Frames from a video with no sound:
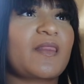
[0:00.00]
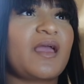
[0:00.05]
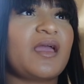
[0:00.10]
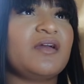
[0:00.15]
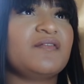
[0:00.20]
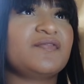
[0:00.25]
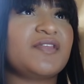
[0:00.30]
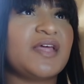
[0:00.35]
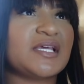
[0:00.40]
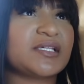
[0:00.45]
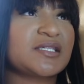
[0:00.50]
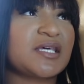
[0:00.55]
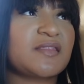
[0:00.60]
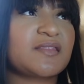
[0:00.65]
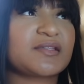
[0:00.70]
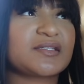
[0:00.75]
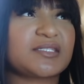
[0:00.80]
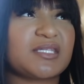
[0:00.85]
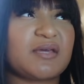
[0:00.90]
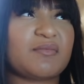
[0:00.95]
If they say
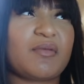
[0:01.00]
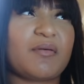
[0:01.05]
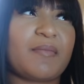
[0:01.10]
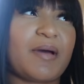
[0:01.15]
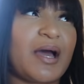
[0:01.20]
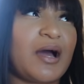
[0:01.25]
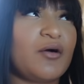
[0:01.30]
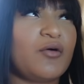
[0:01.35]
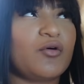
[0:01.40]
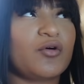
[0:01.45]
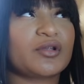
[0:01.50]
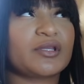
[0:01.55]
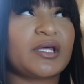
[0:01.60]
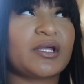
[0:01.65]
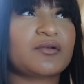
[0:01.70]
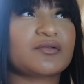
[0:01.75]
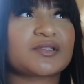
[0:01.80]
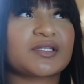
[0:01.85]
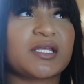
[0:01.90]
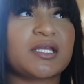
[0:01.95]
the same amount or they
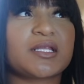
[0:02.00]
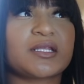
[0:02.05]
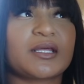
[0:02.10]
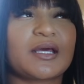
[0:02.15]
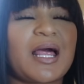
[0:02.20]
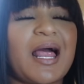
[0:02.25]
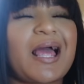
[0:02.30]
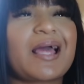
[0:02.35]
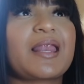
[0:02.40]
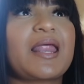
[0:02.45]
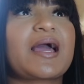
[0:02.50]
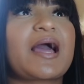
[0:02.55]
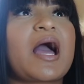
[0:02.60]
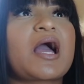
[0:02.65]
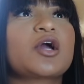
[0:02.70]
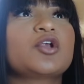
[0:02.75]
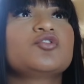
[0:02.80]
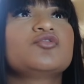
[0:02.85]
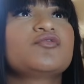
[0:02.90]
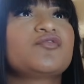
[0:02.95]
don't say anything.
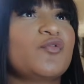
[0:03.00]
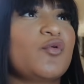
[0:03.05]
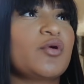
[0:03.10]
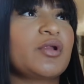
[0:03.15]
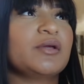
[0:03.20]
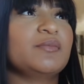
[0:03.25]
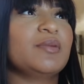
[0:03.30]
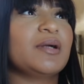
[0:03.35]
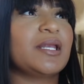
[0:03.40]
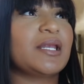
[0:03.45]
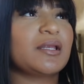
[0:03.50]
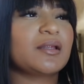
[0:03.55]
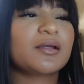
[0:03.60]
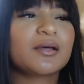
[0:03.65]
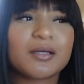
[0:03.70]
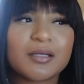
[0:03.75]
I could do 40, but...